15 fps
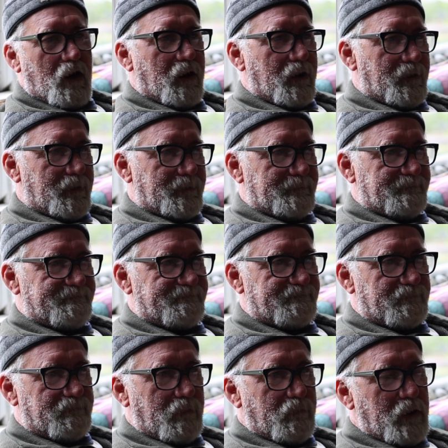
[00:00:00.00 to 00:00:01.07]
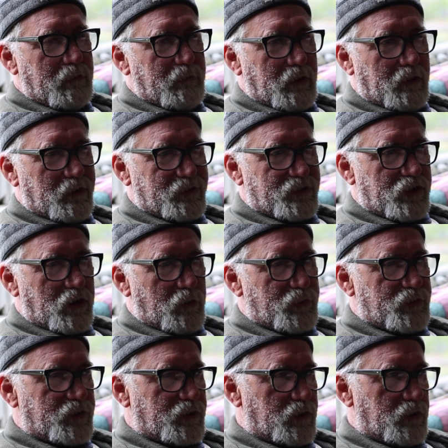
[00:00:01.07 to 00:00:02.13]
Been building
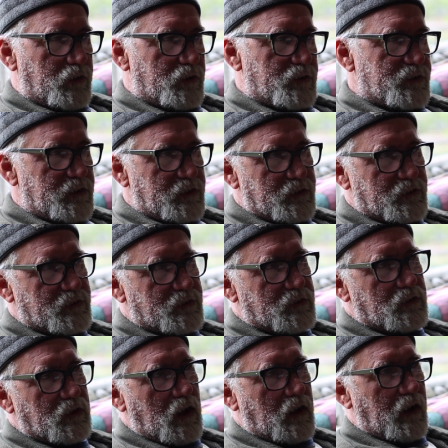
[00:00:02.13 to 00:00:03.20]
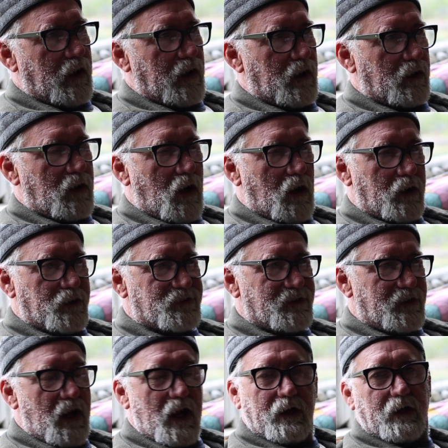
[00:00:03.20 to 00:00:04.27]
sculpture since I got out of college
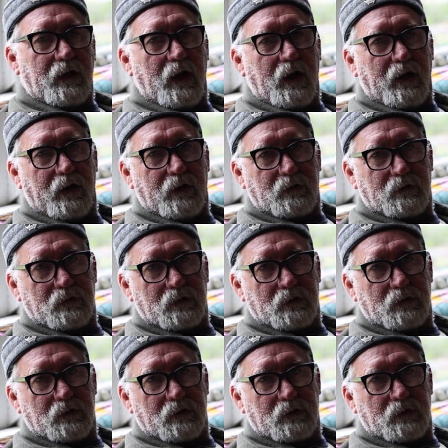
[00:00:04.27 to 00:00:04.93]
in 1980.